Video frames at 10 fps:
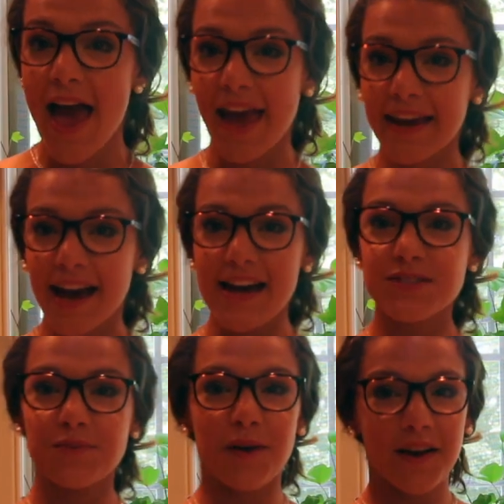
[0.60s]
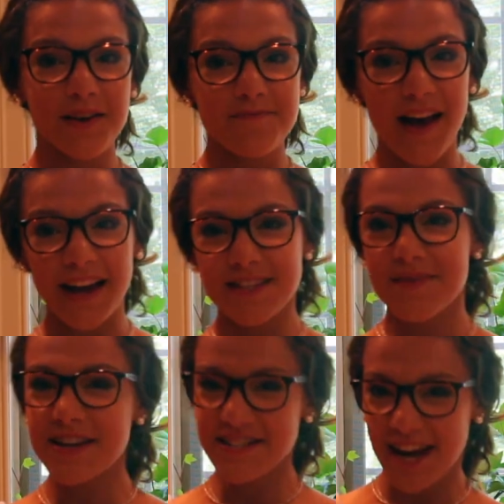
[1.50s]
Hey guys, welcome back to
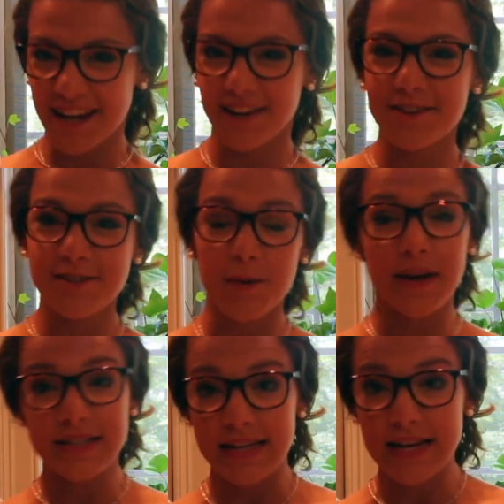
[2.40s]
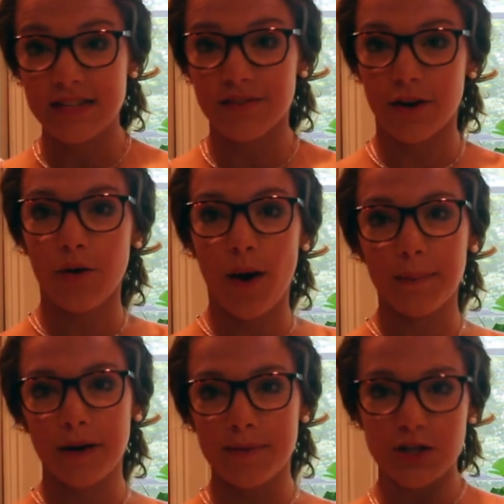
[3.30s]
my channel. So in today's video, I'm
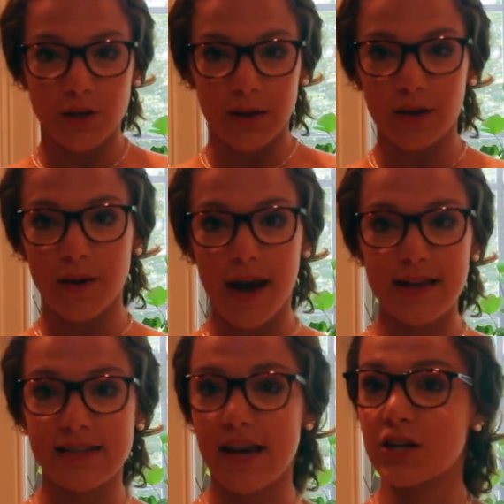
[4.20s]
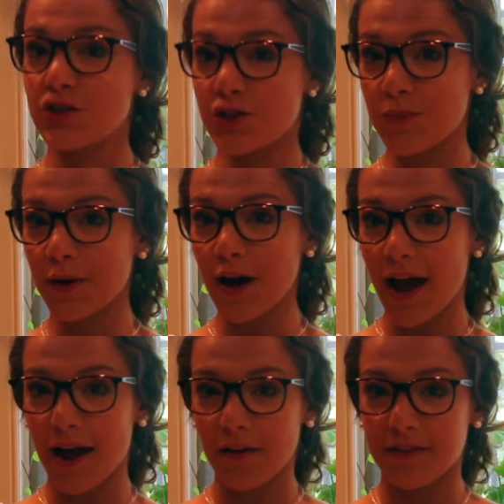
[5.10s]
going to be showing you guys a super
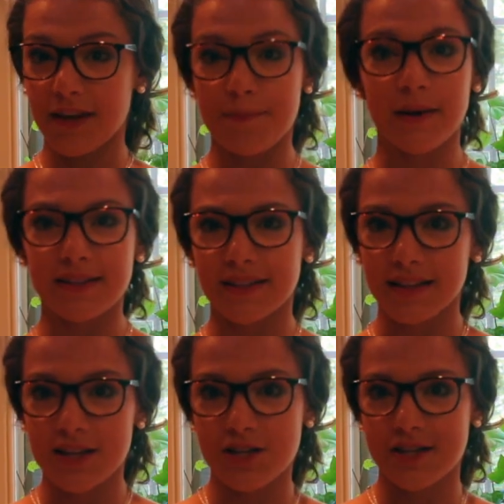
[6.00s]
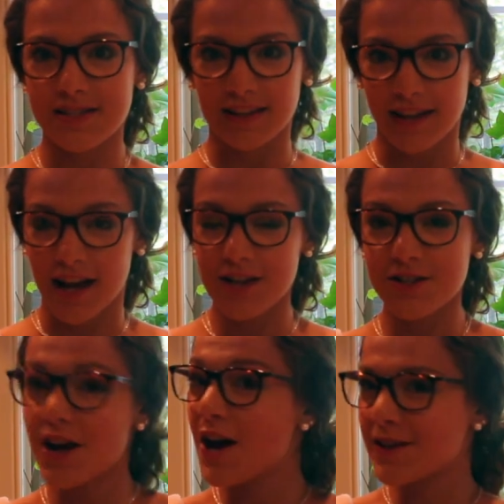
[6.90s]
healthy but delicious
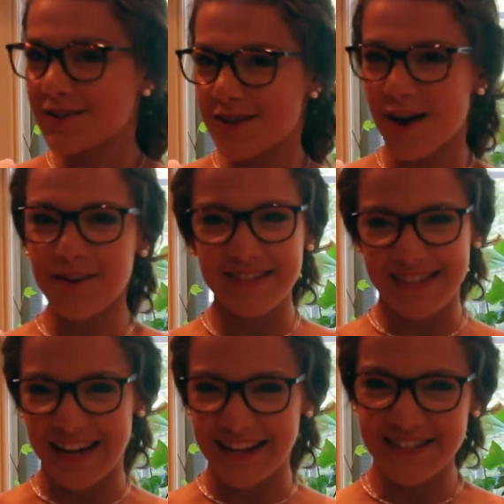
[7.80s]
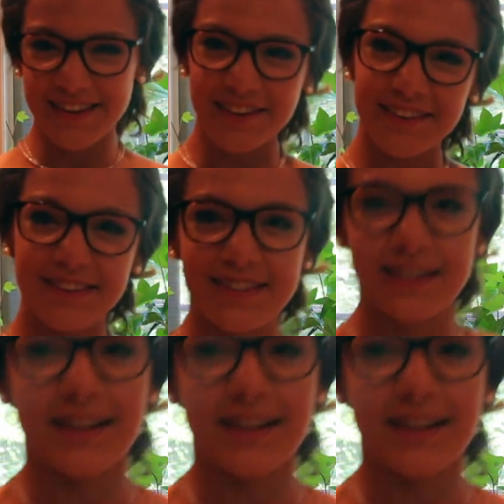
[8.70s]
lunch. So stay tuned.